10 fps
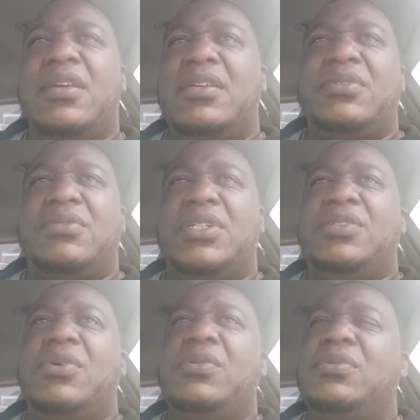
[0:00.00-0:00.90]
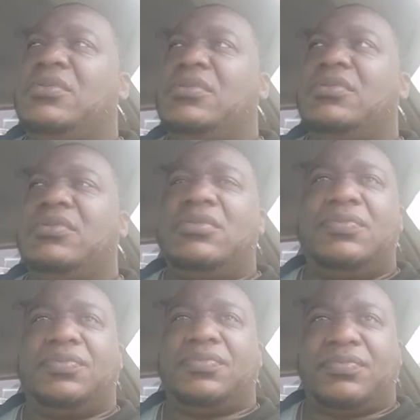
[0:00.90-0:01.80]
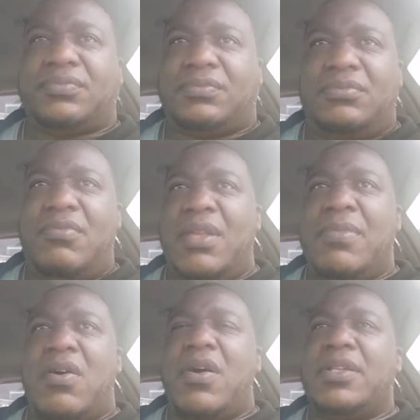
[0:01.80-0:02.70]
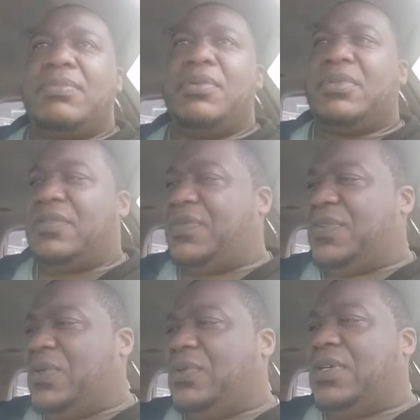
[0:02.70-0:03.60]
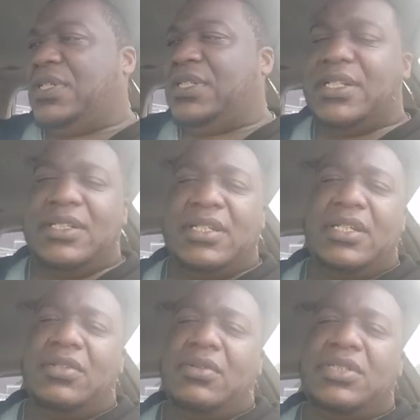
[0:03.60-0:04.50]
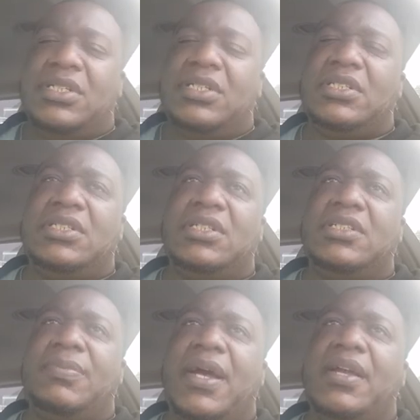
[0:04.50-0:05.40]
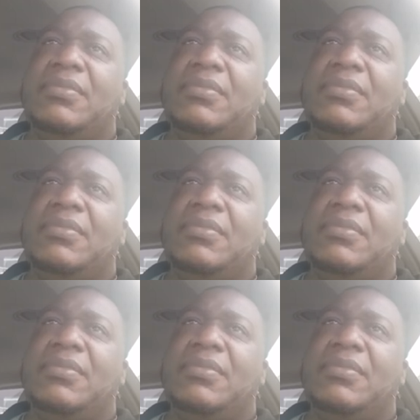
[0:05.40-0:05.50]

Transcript: So she told my aunt to put the phone on, and she just inspired